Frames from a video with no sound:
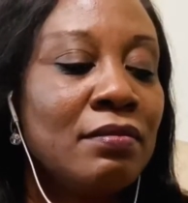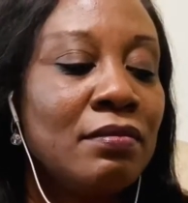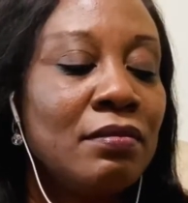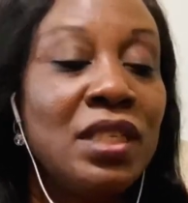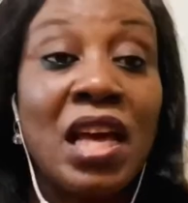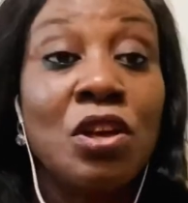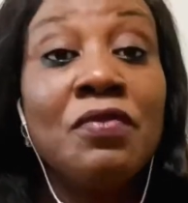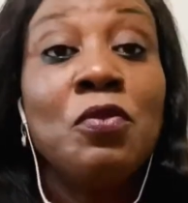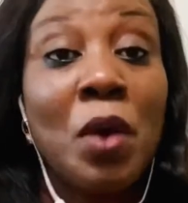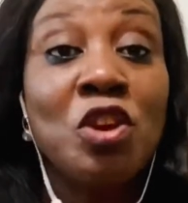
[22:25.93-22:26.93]
they are,
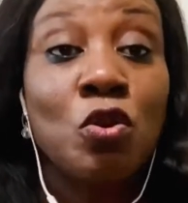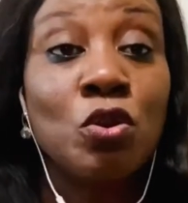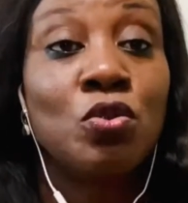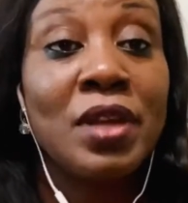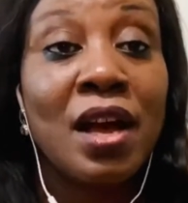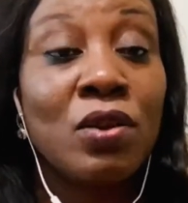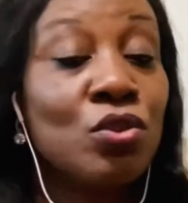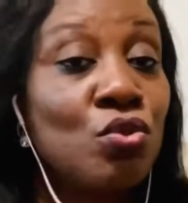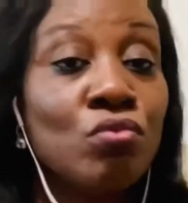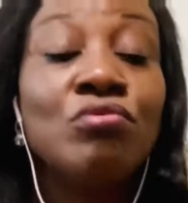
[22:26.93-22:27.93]
even when you go to their house
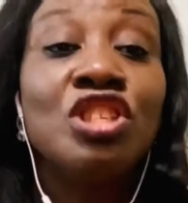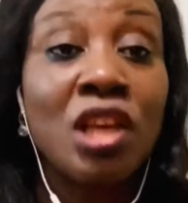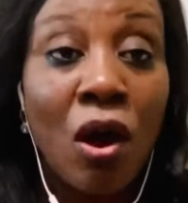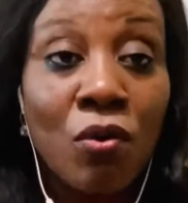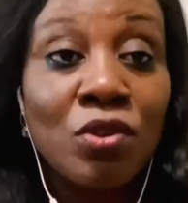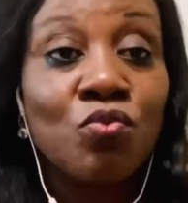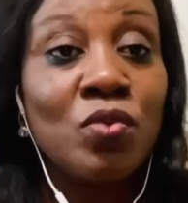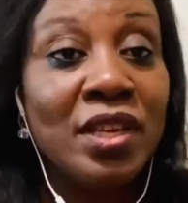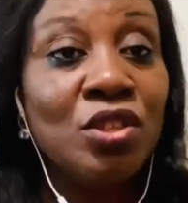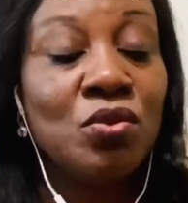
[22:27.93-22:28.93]
too, they are always
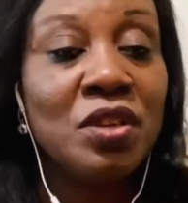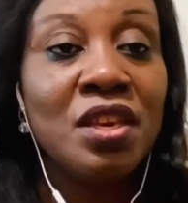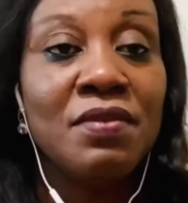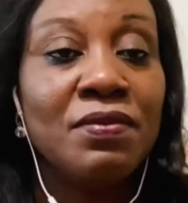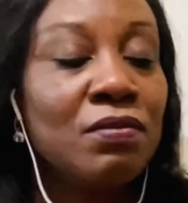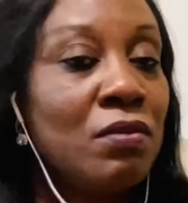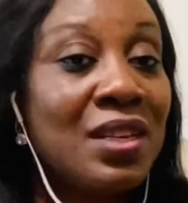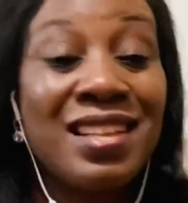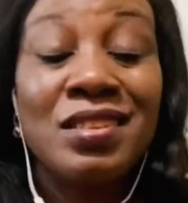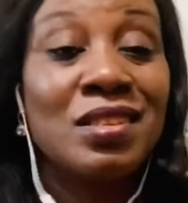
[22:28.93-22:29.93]
willing to give.
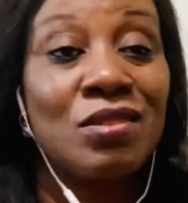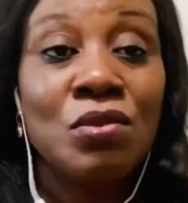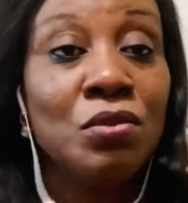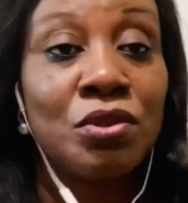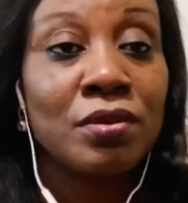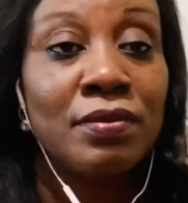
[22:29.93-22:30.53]
That is good.